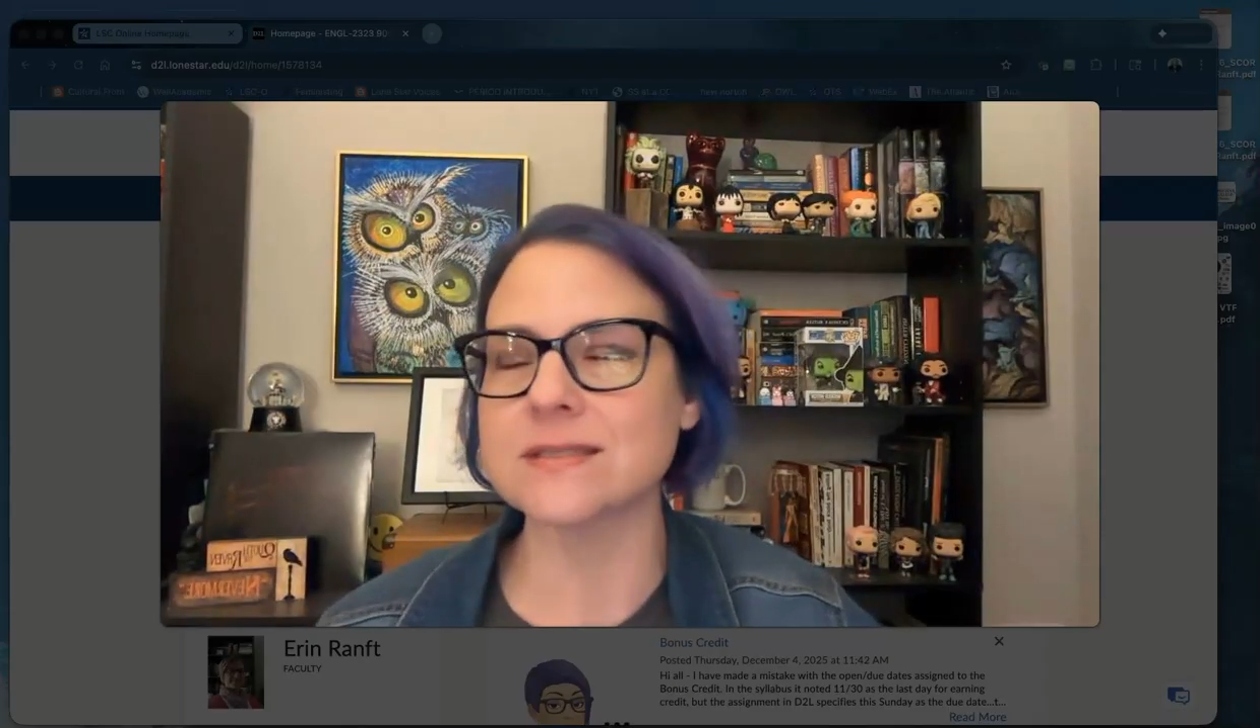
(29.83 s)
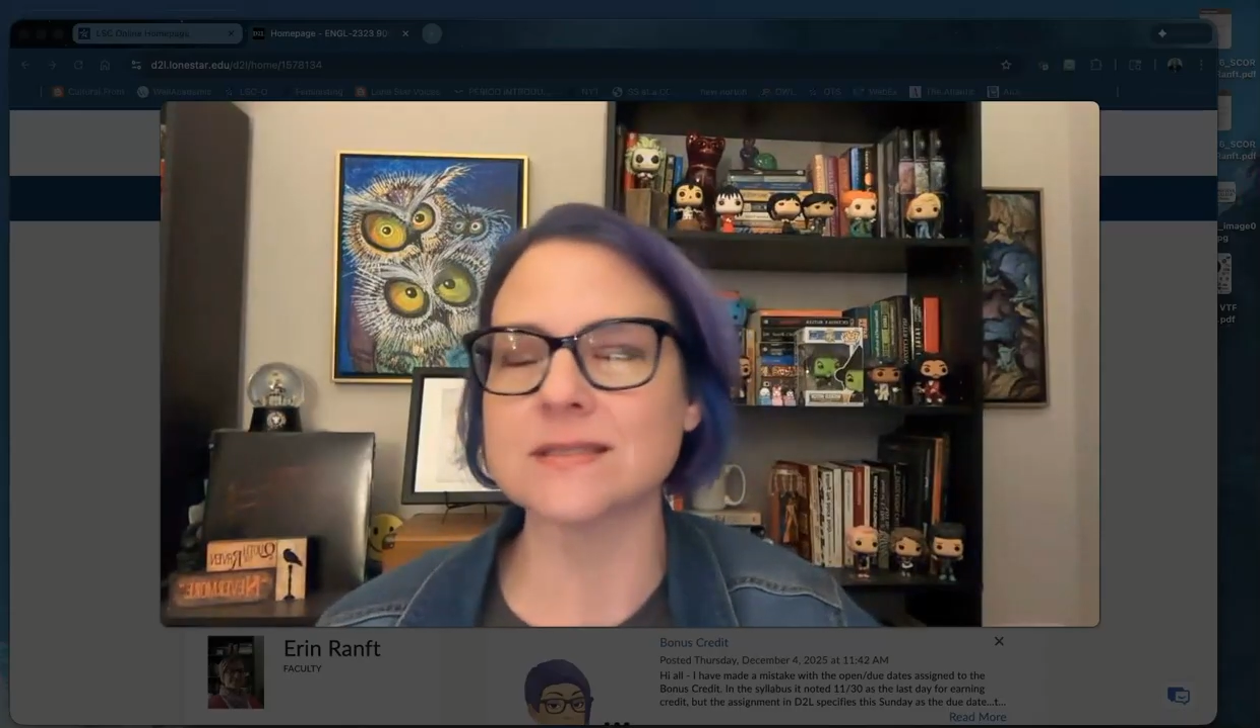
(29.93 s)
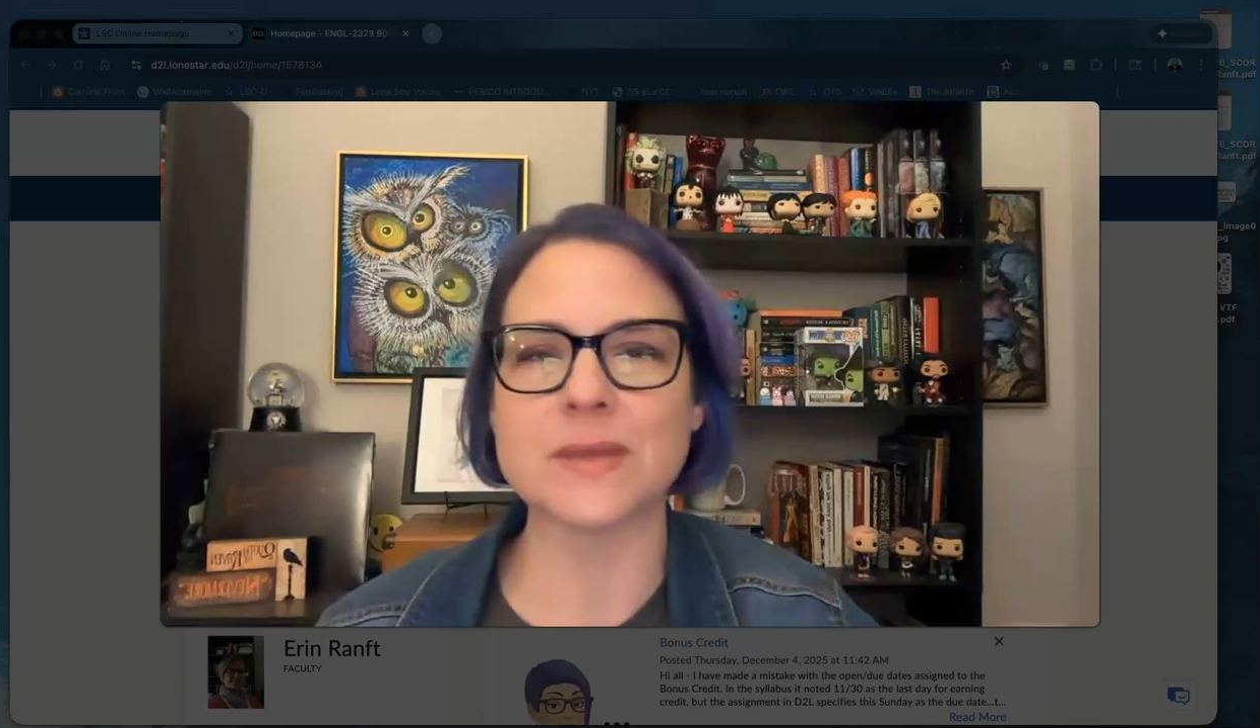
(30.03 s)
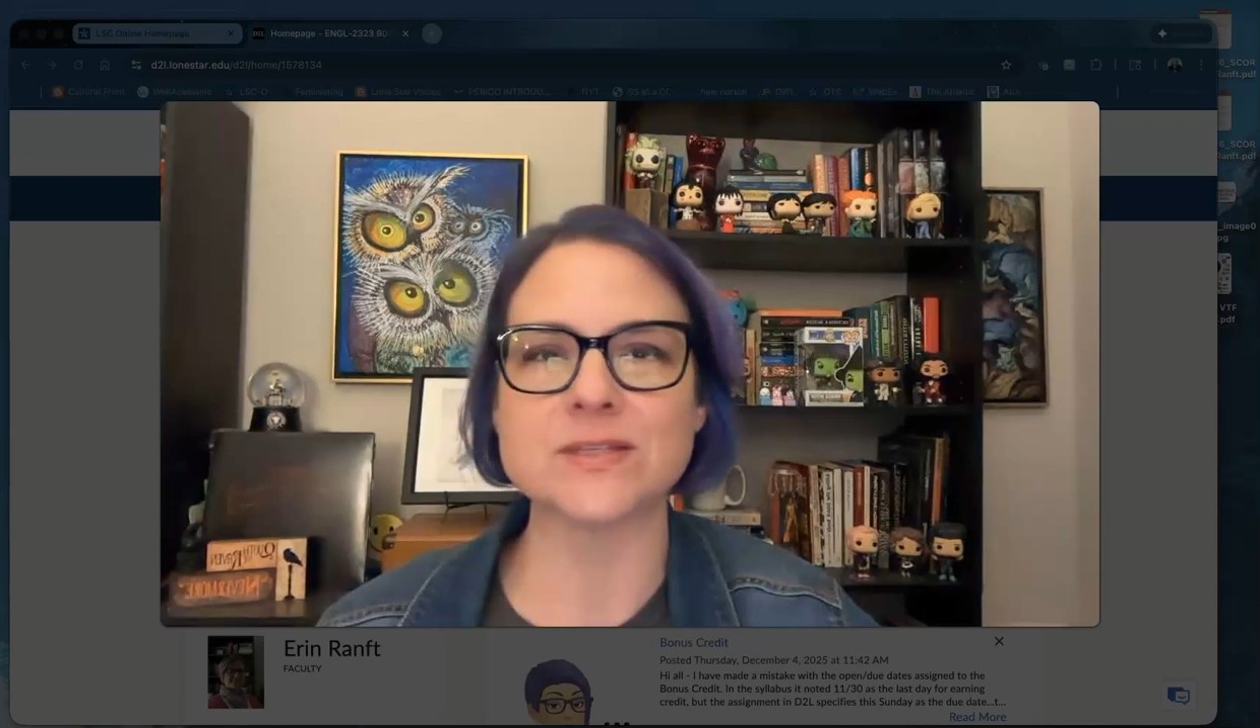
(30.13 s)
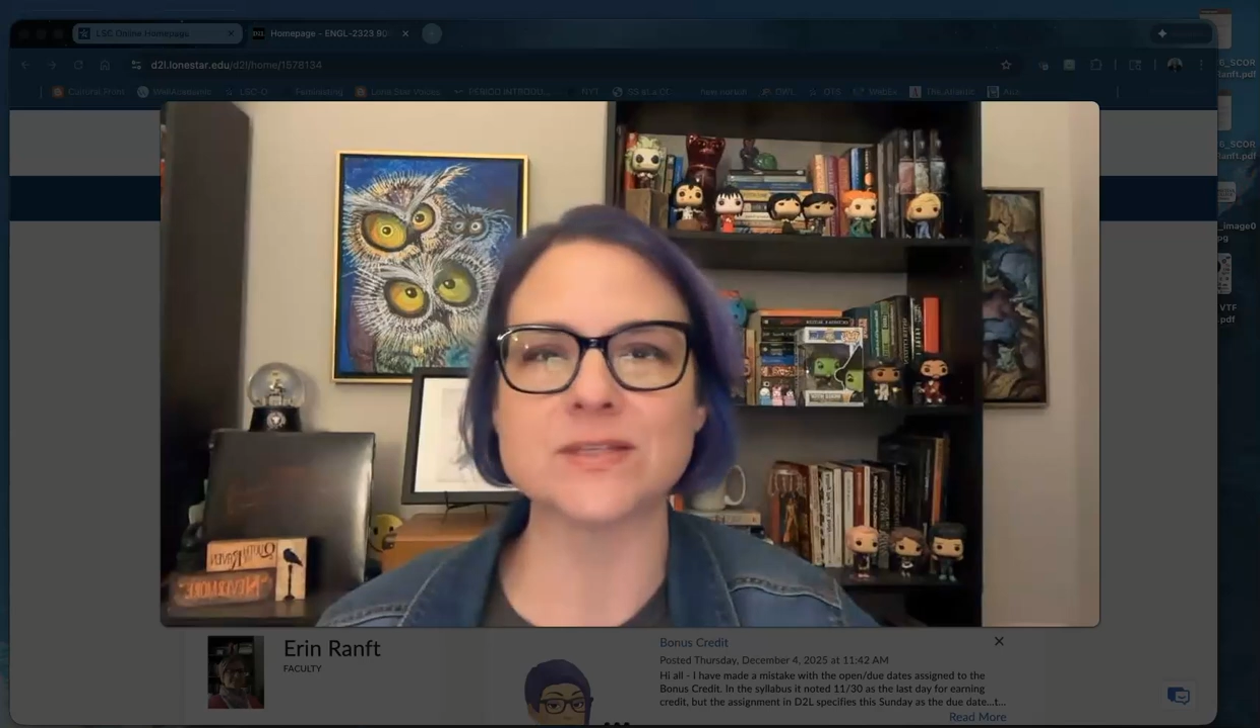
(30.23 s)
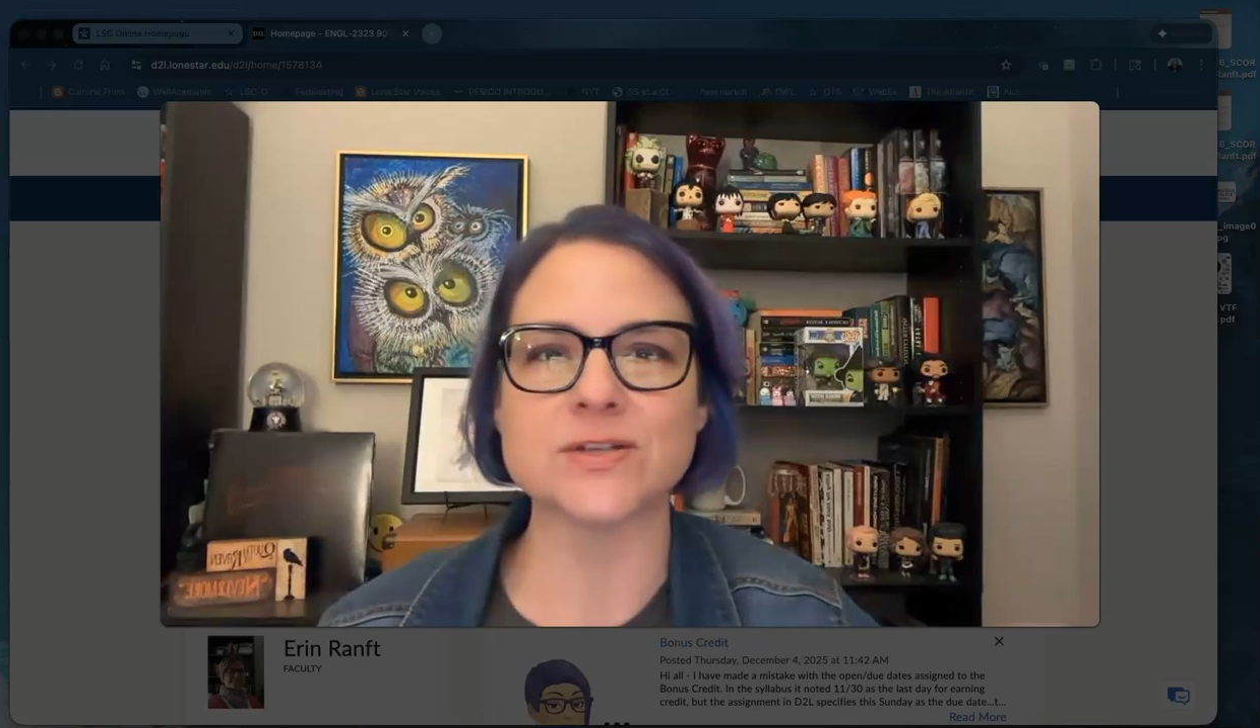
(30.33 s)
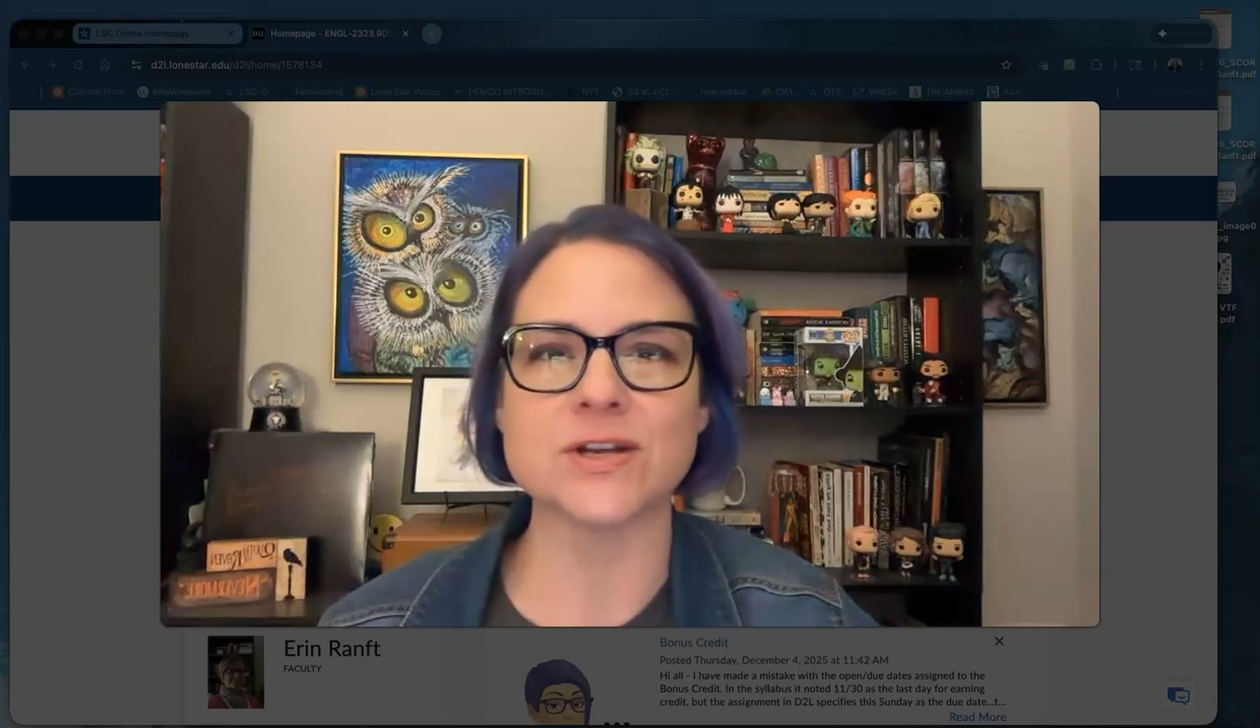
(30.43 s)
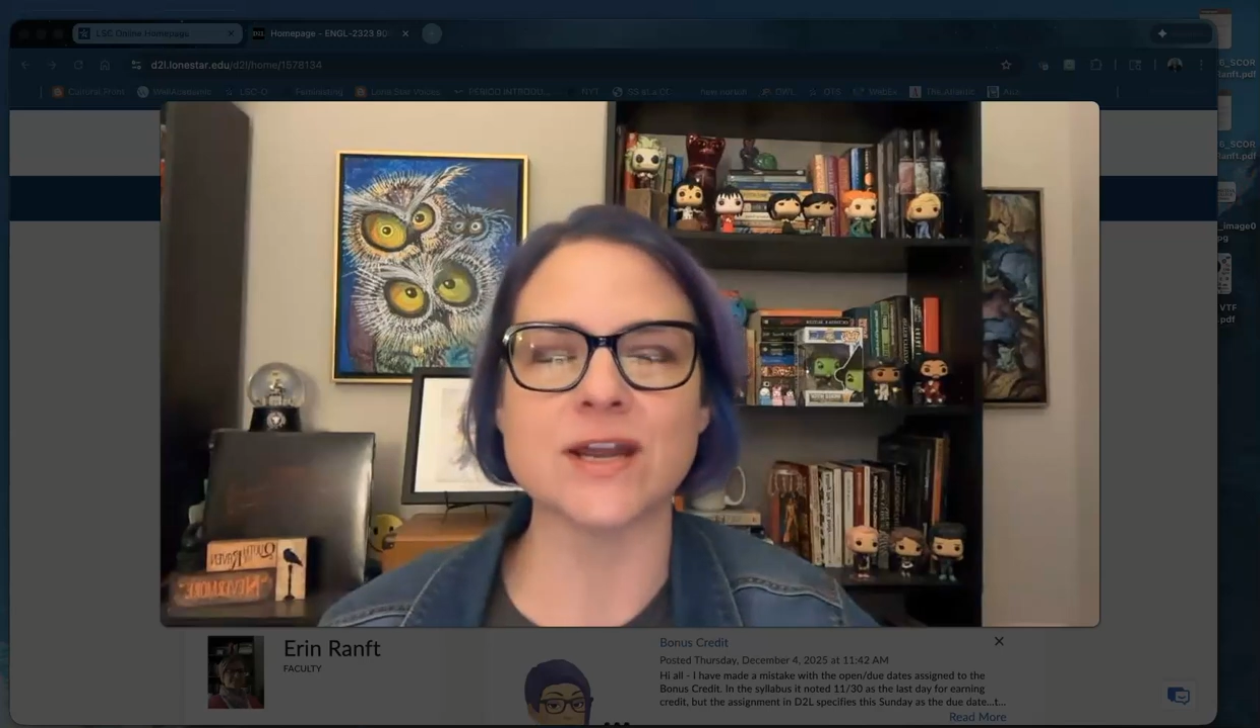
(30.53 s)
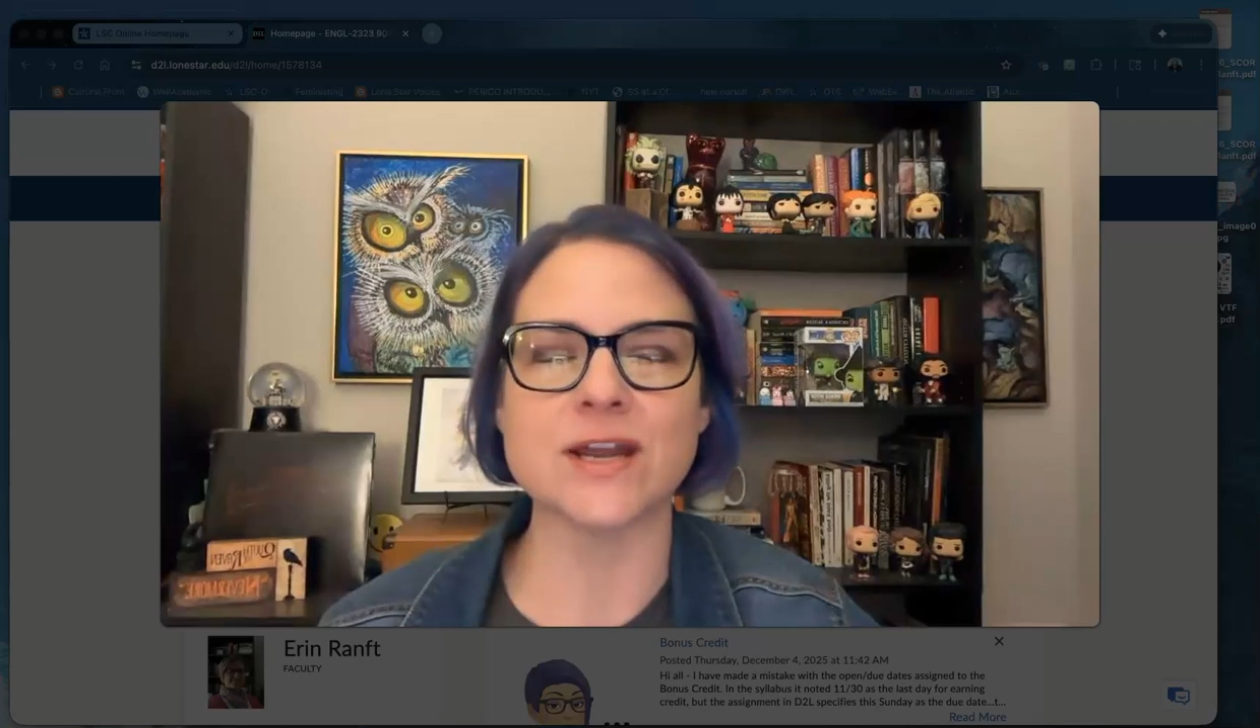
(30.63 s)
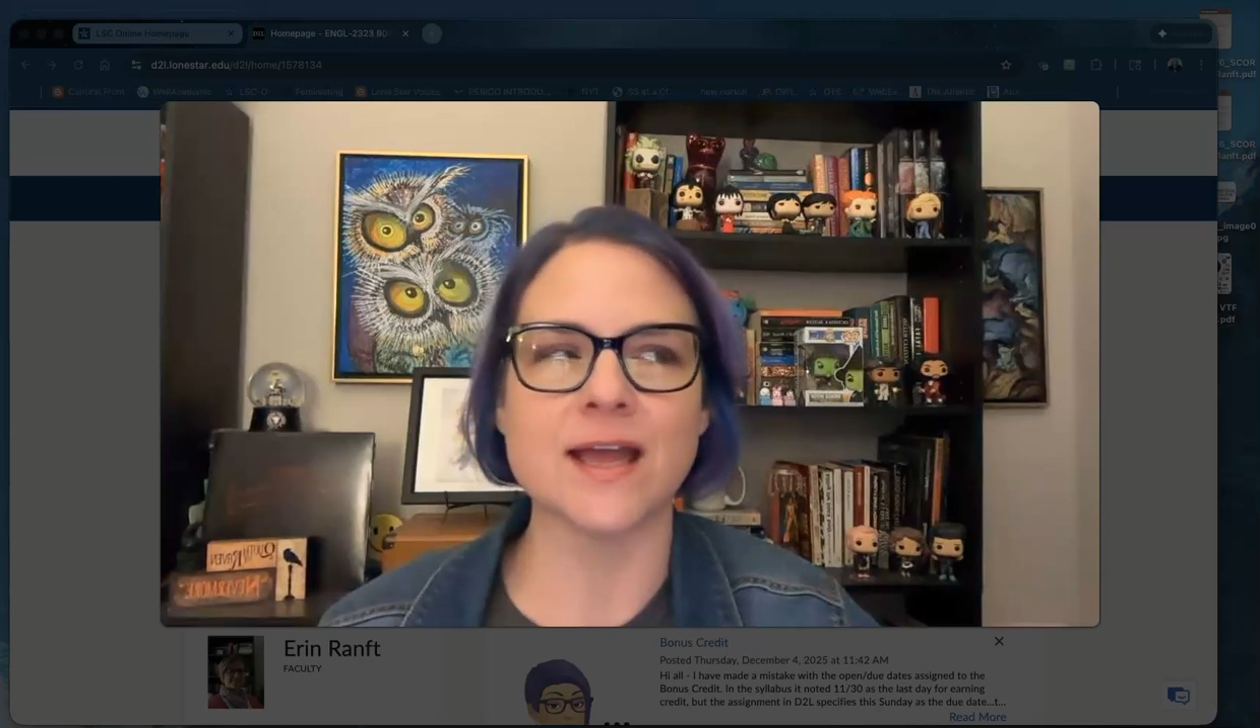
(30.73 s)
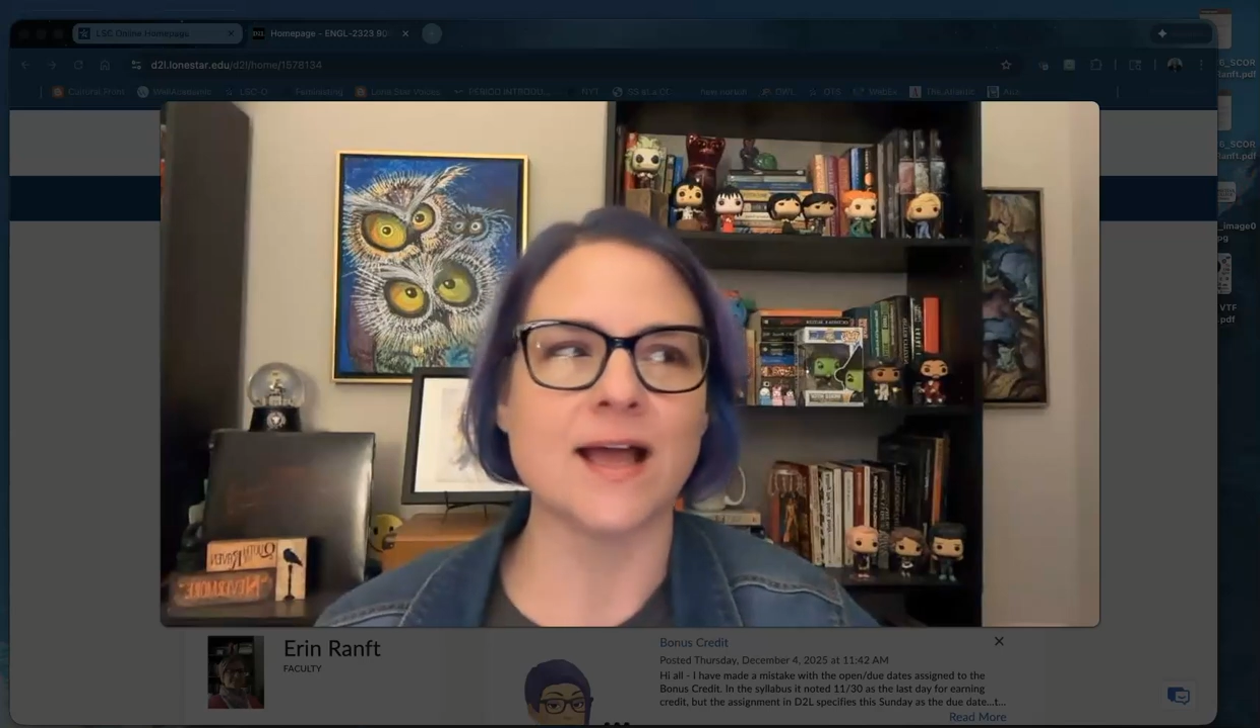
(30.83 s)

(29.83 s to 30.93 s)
semester.